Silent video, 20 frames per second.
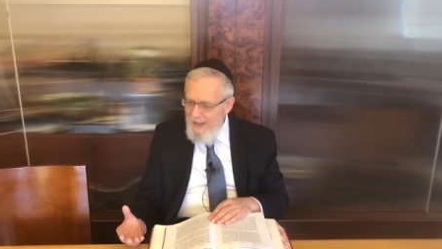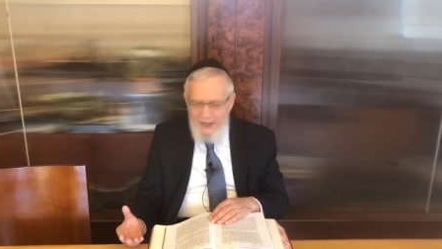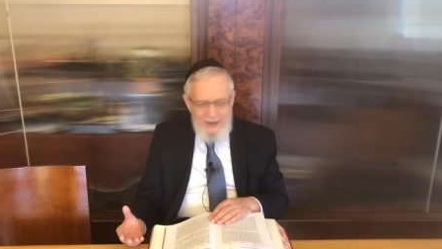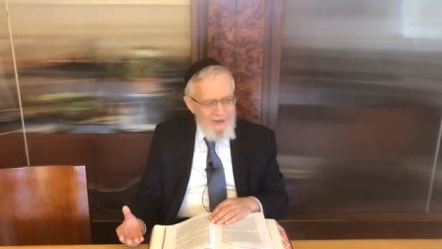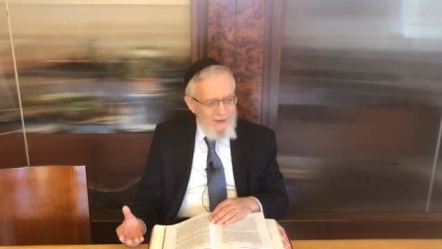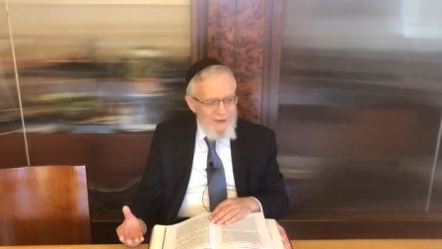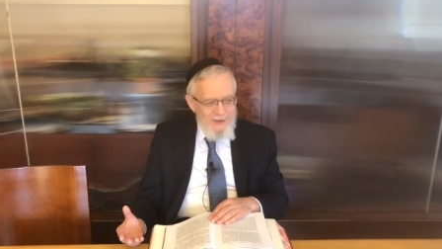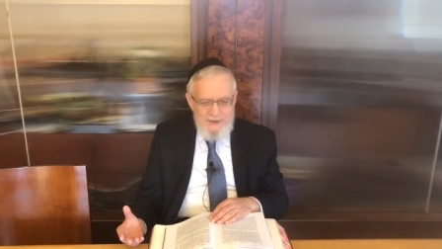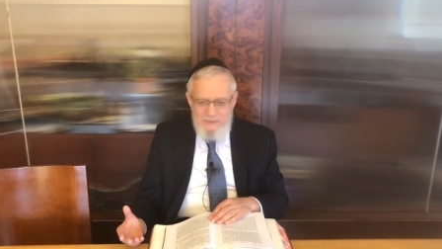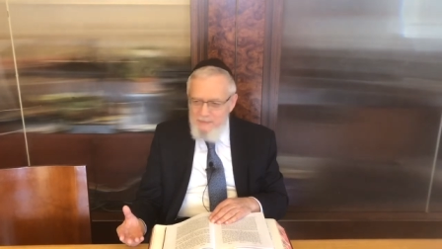did
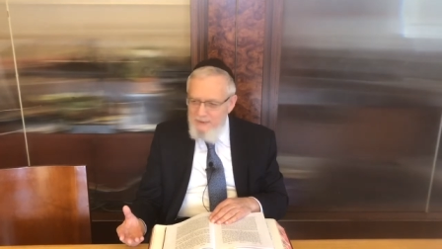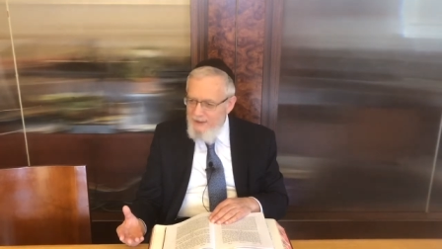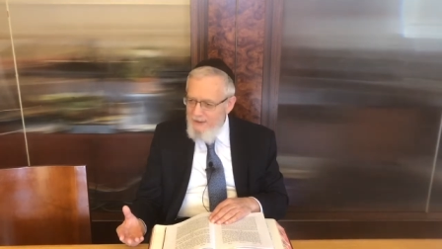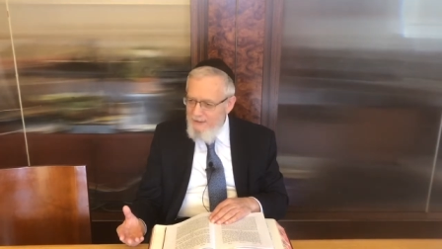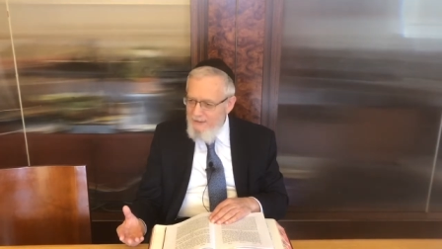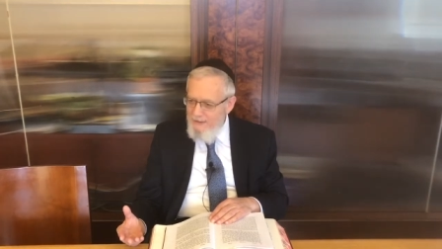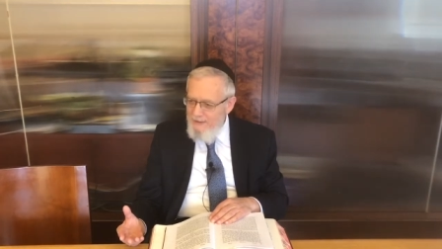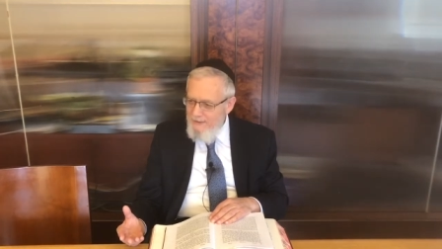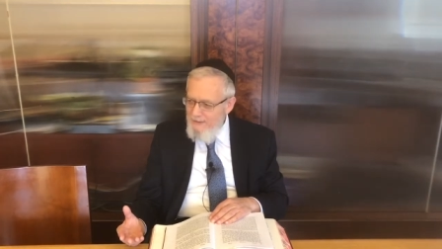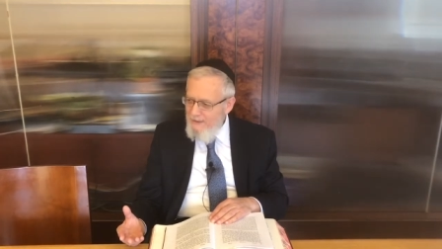this big.
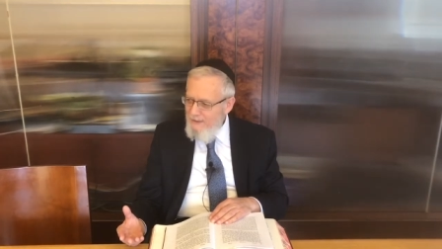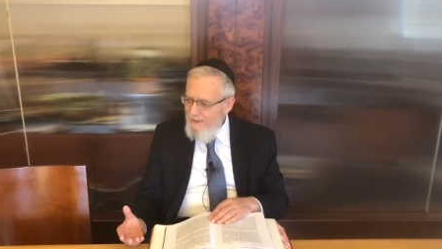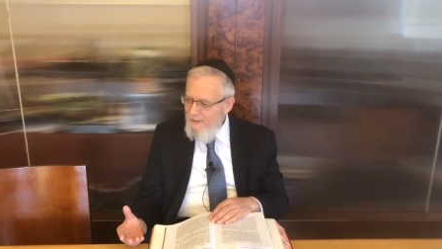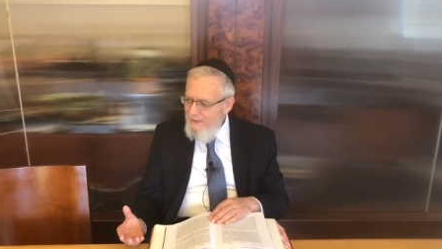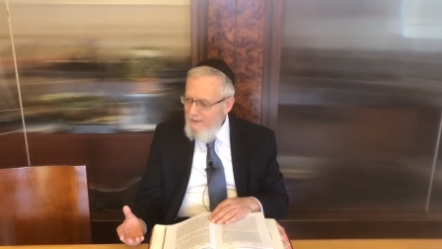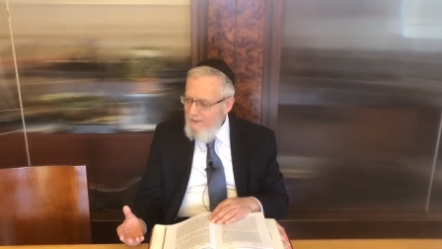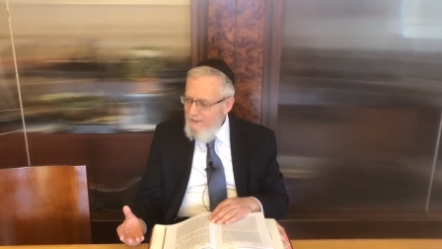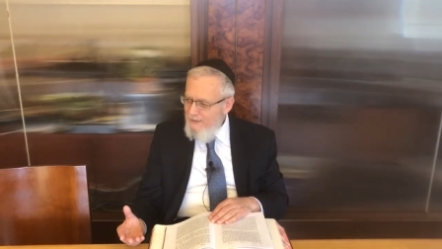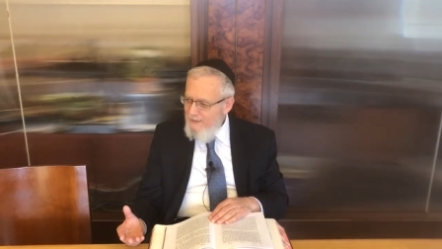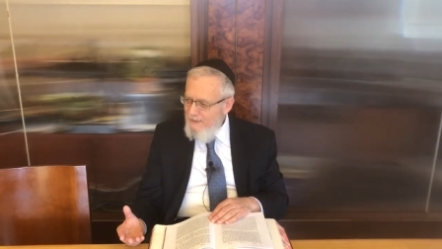
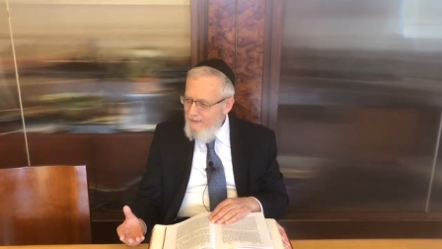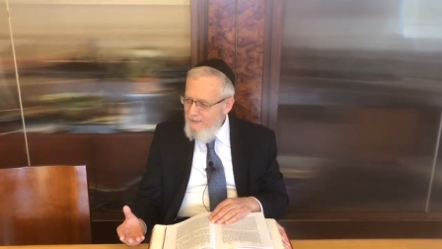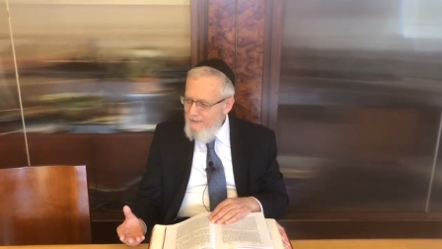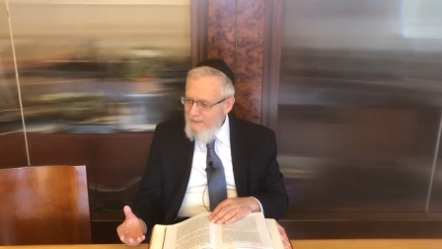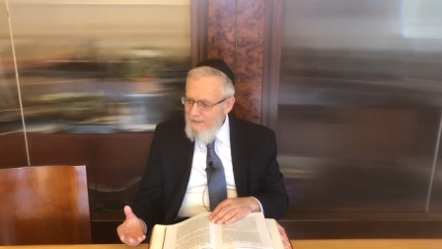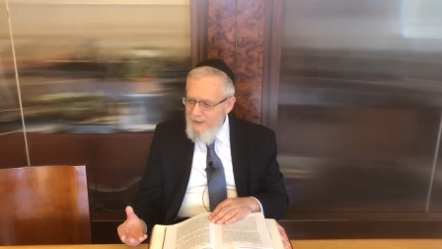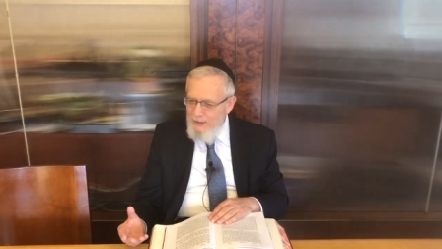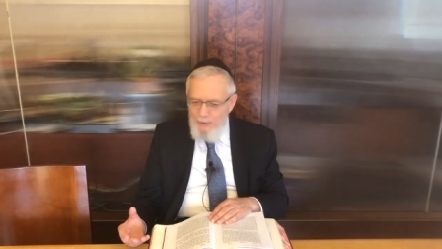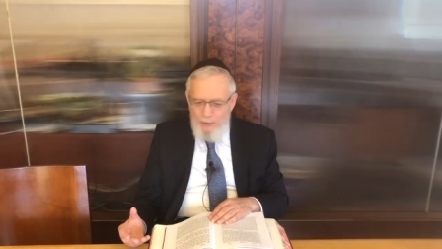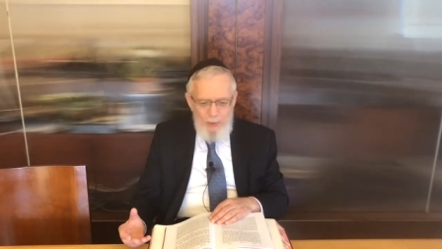
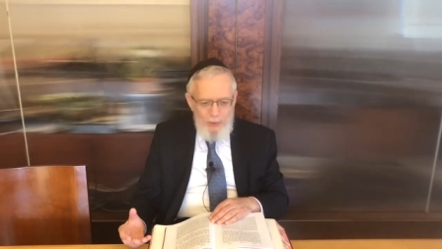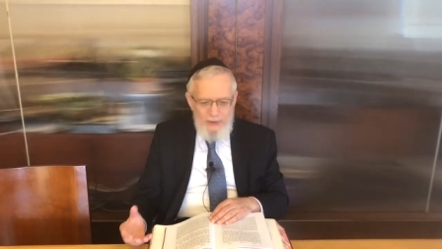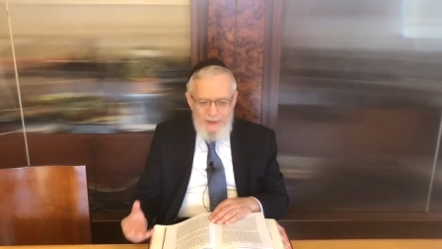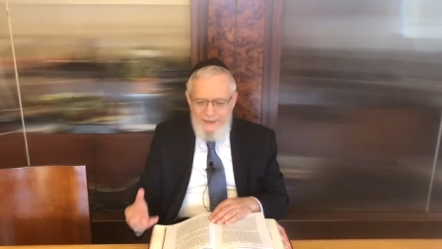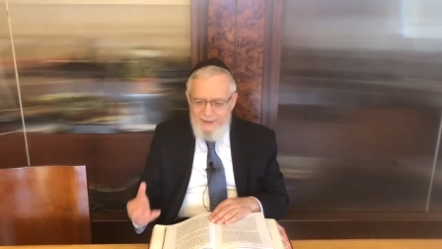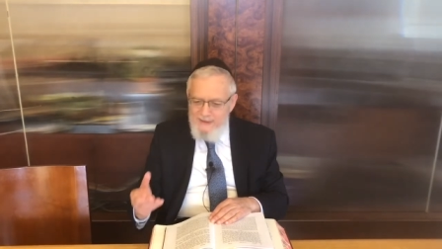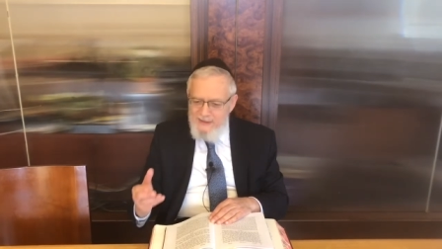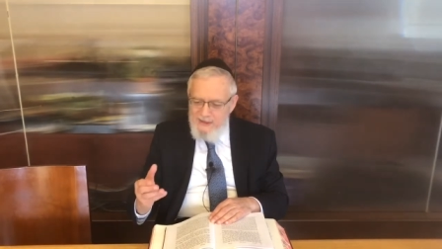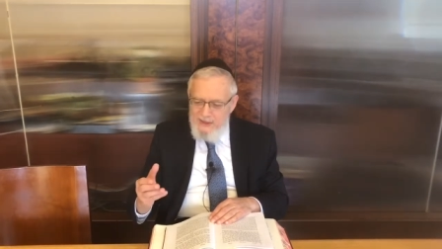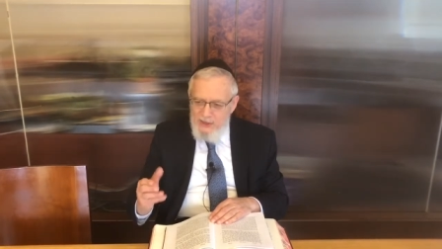They're only
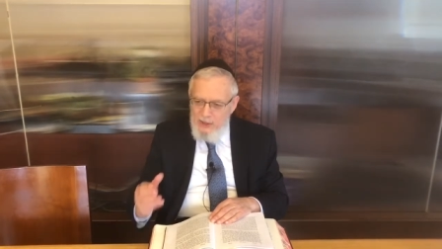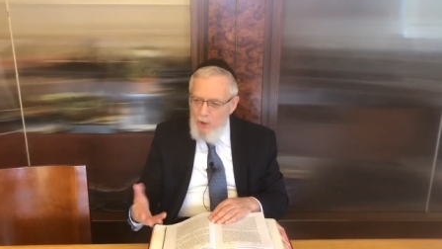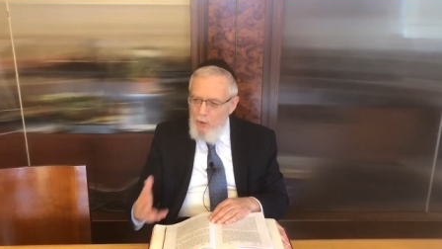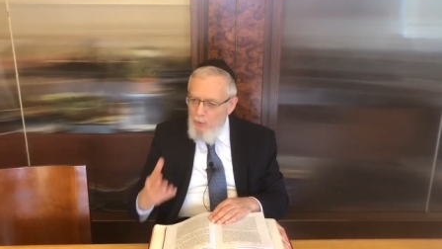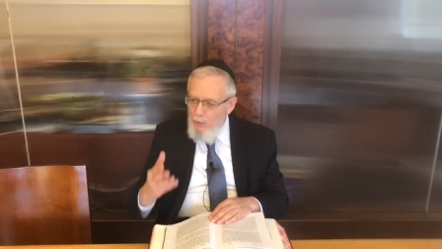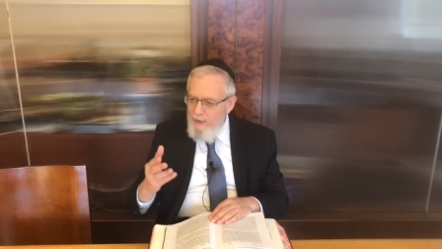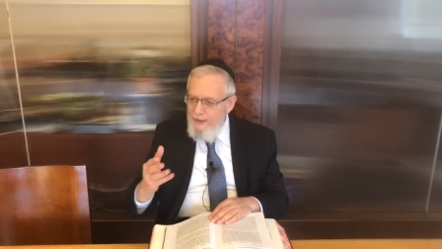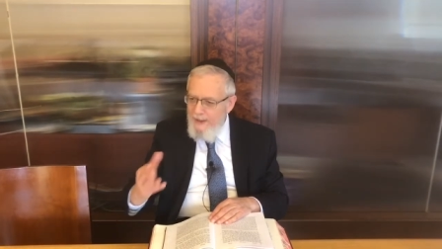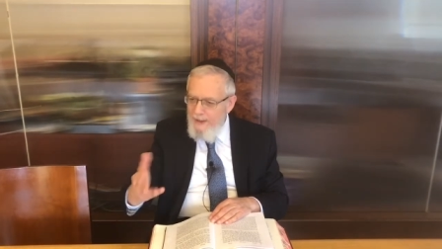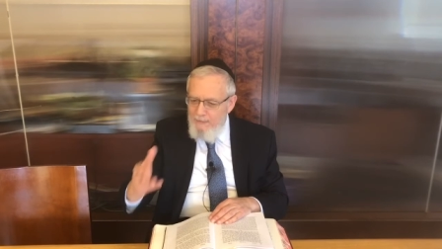
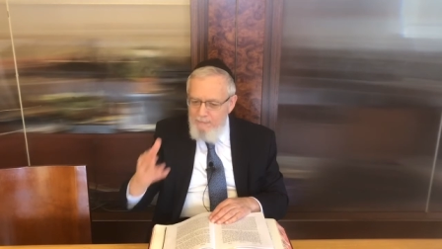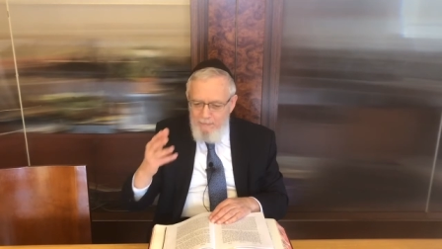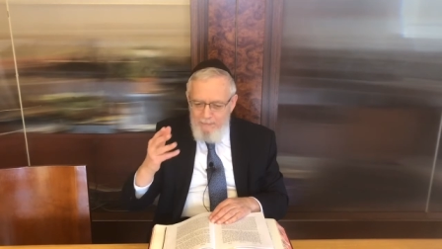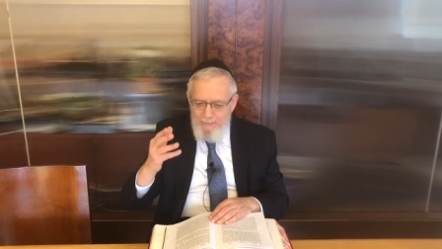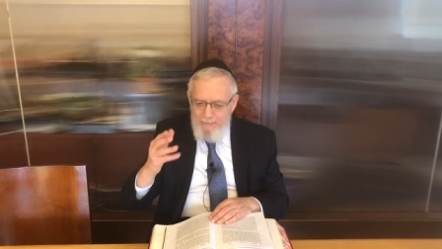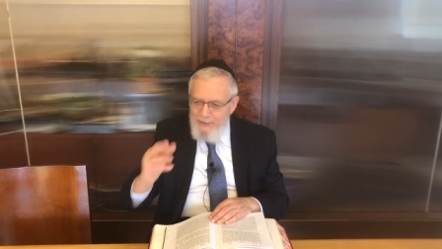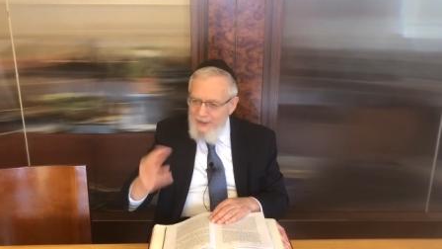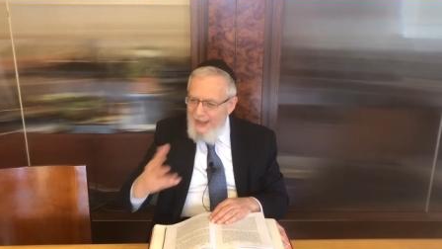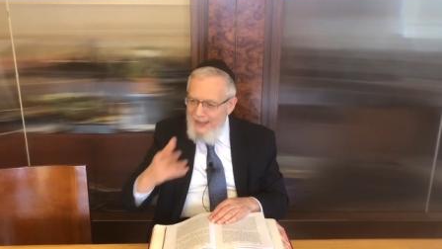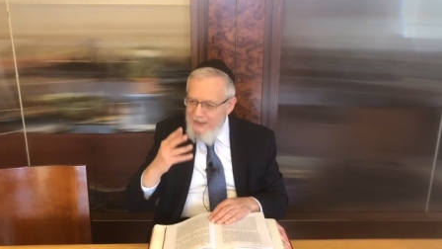stone and
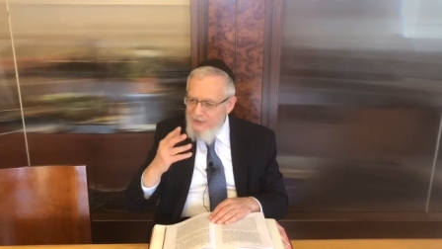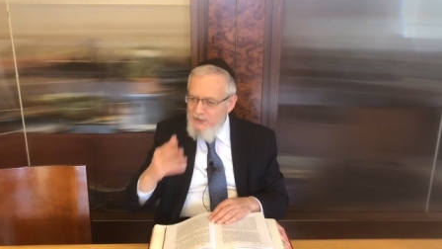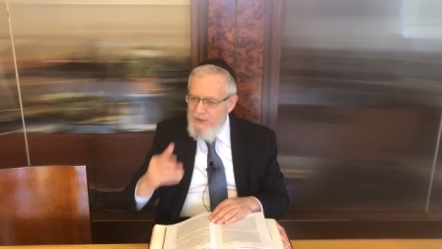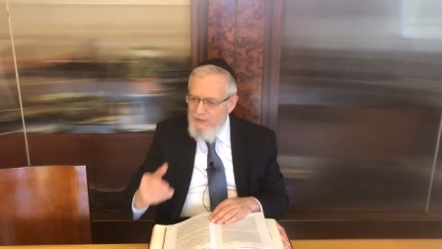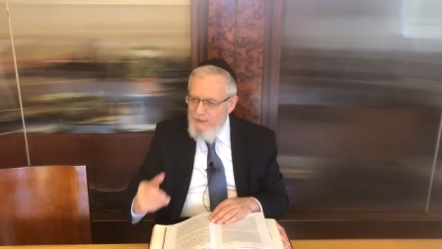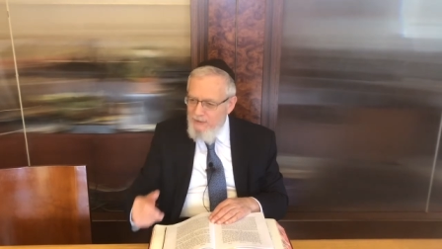plaster.